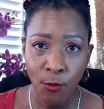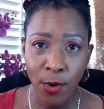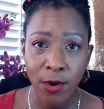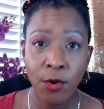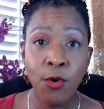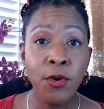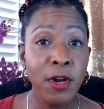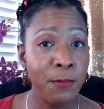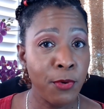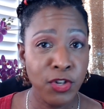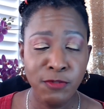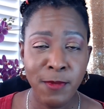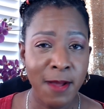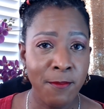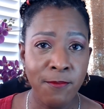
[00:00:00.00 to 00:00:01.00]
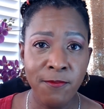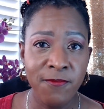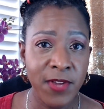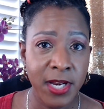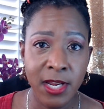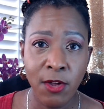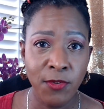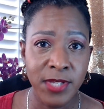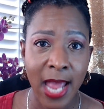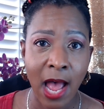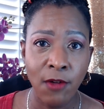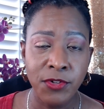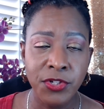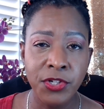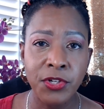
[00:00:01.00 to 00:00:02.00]
who to push my videos
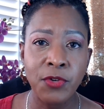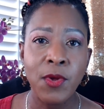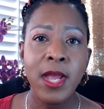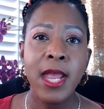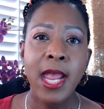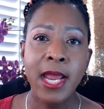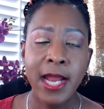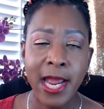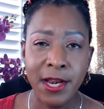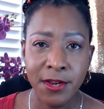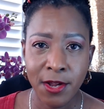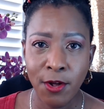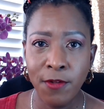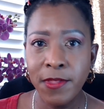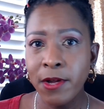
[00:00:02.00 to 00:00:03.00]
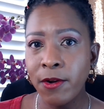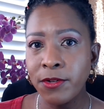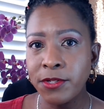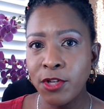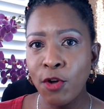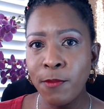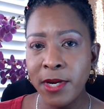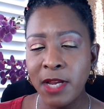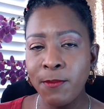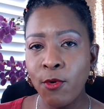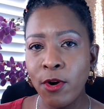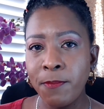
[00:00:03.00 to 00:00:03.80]
out to. And I know there are so many more